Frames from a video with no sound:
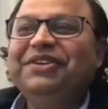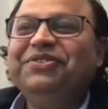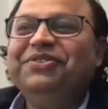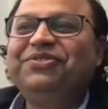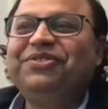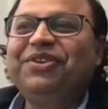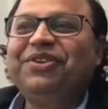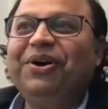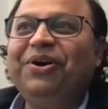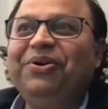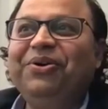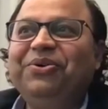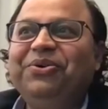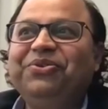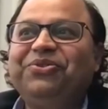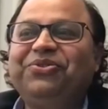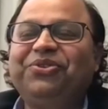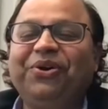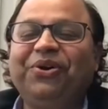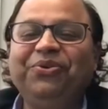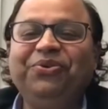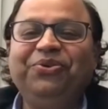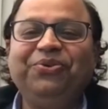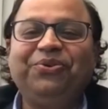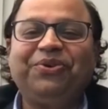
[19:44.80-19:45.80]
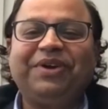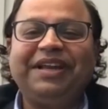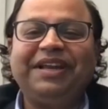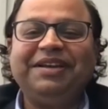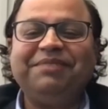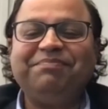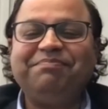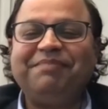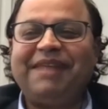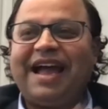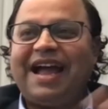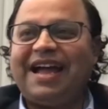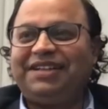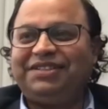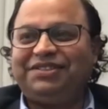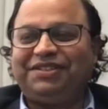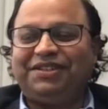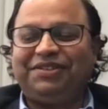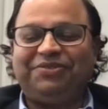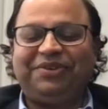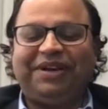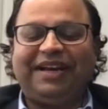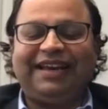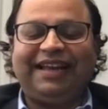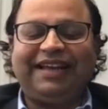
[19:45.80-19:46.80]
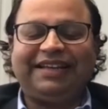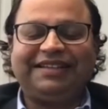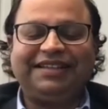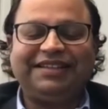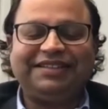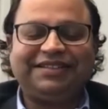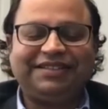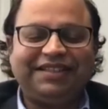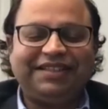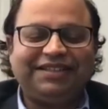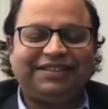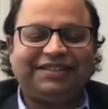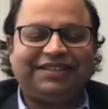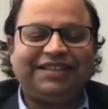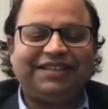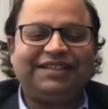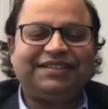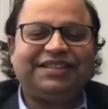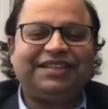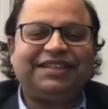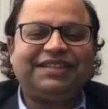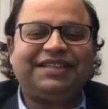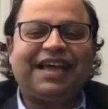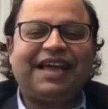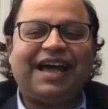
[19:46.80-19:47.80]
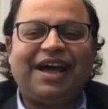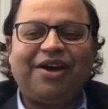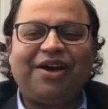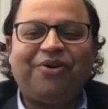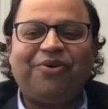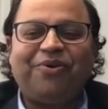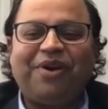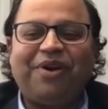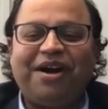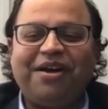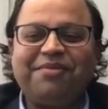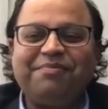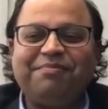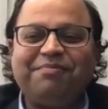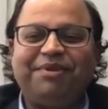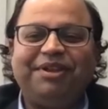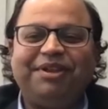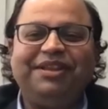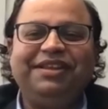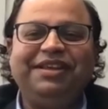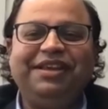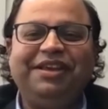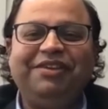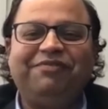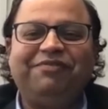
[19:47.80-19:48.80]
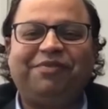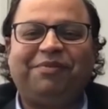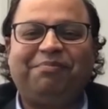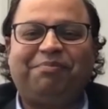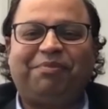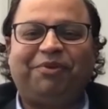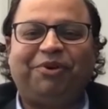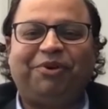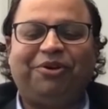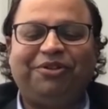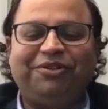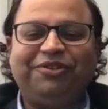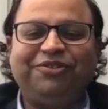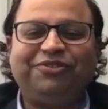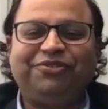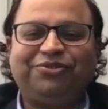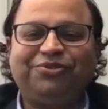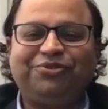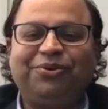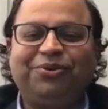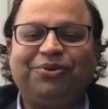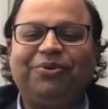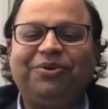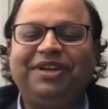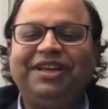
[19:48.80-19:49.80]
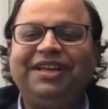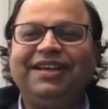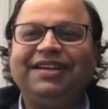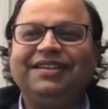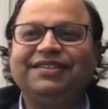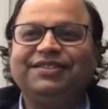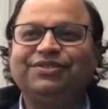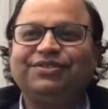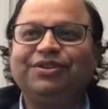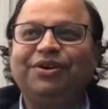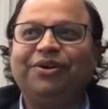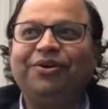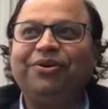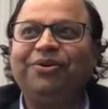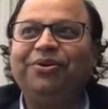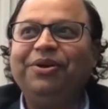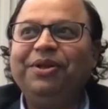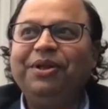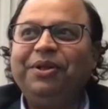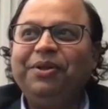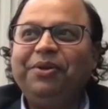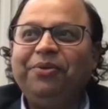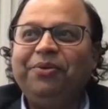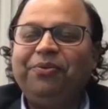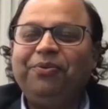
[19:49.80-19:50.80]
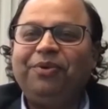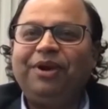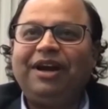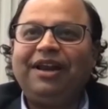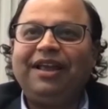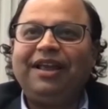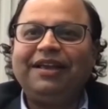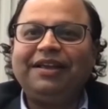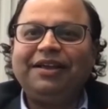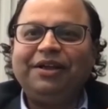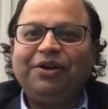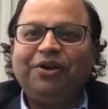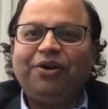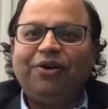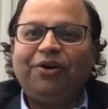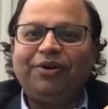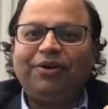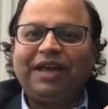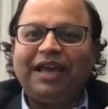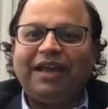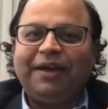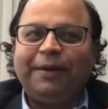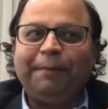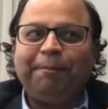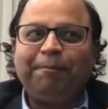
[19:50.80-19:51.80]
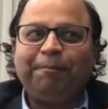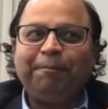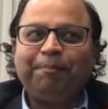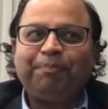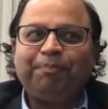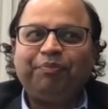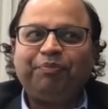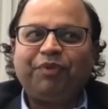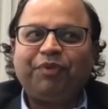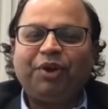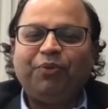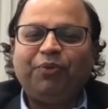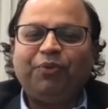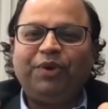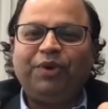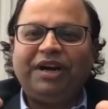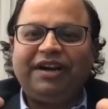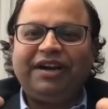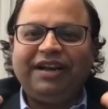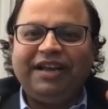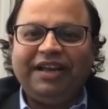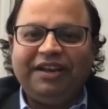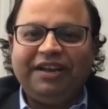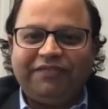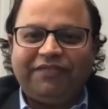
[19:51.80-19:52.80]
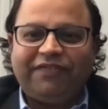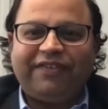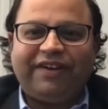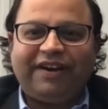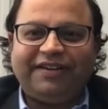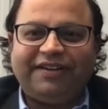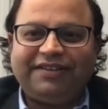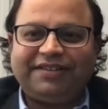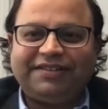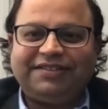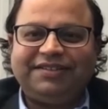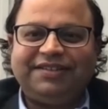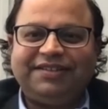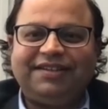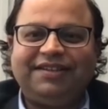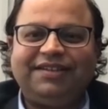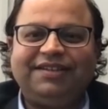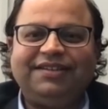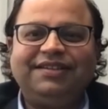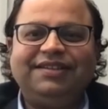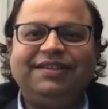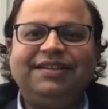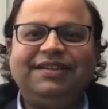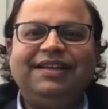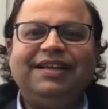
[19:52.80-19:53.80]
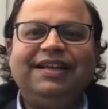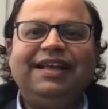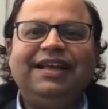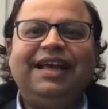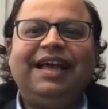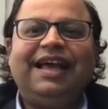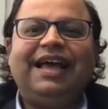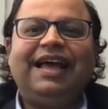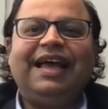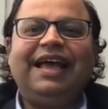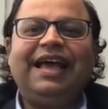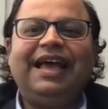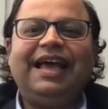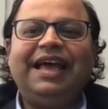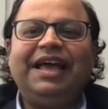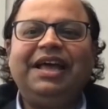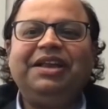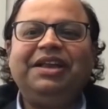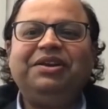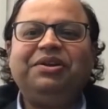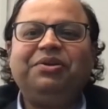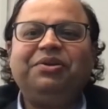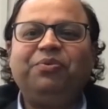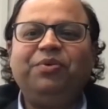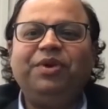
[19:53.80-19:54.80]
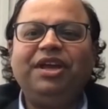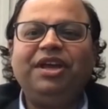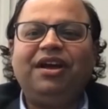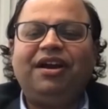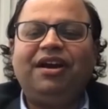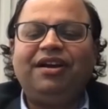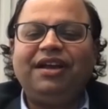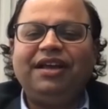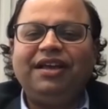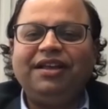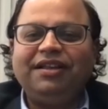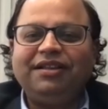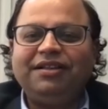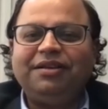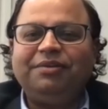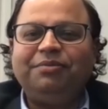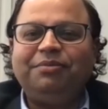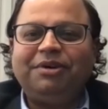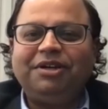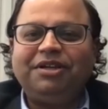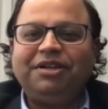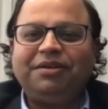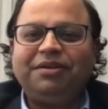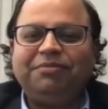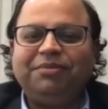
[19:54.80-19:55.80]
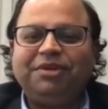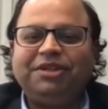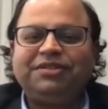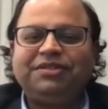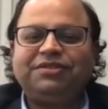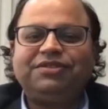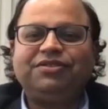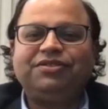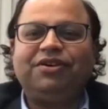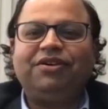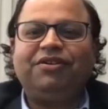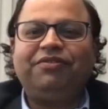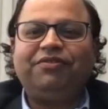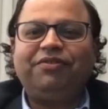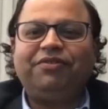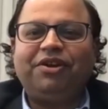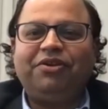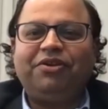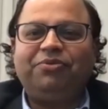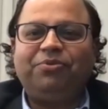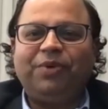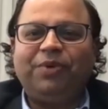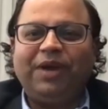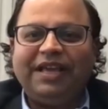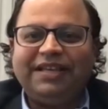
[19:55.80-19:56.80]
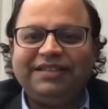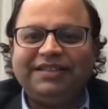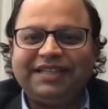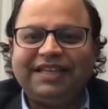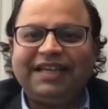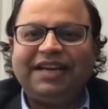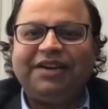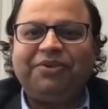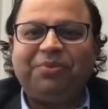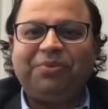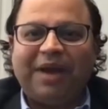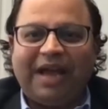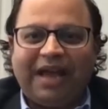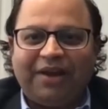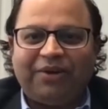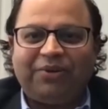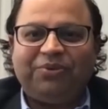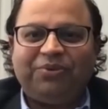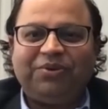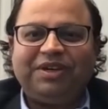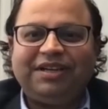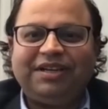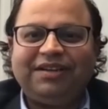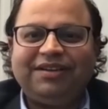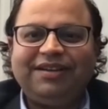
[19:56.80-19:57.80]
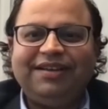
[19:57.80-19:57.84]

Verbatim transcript: So, so you can imagine, right? Like this is, this is how unbelievable the story is. So we're like, okay, we're in Fredericton and we are in the midst of raising around